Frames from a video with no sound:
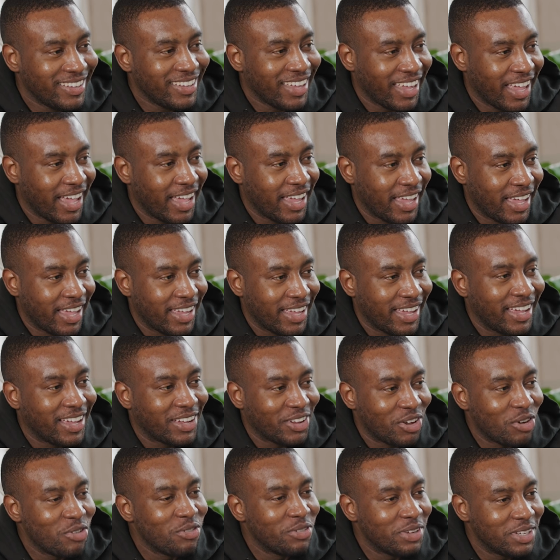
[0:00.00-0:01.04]
Yeah, yeah, yeah.
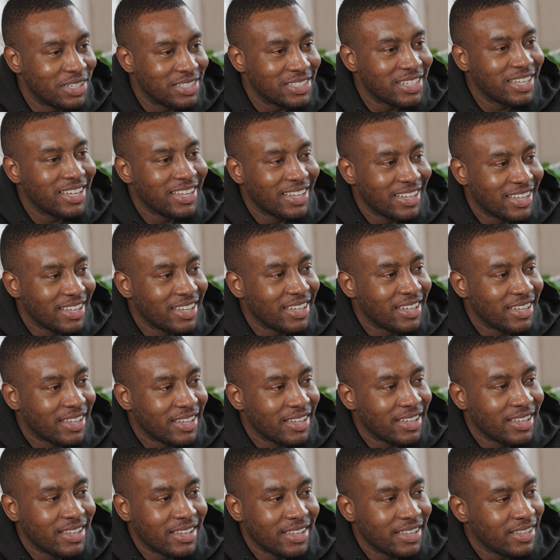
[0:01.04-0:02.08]
COVID. Couldn't, couldn't get
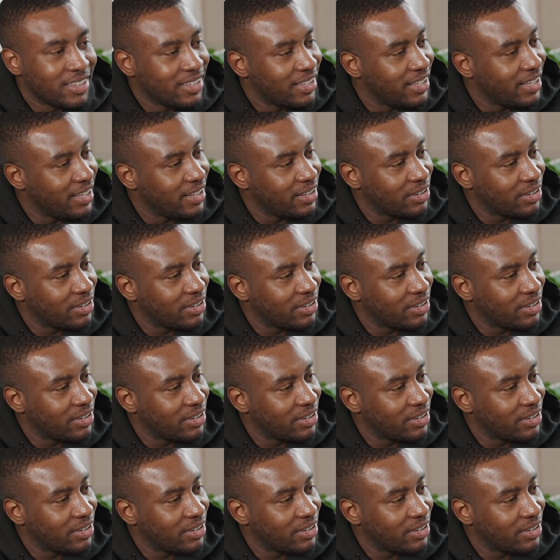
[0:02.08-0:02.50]
product.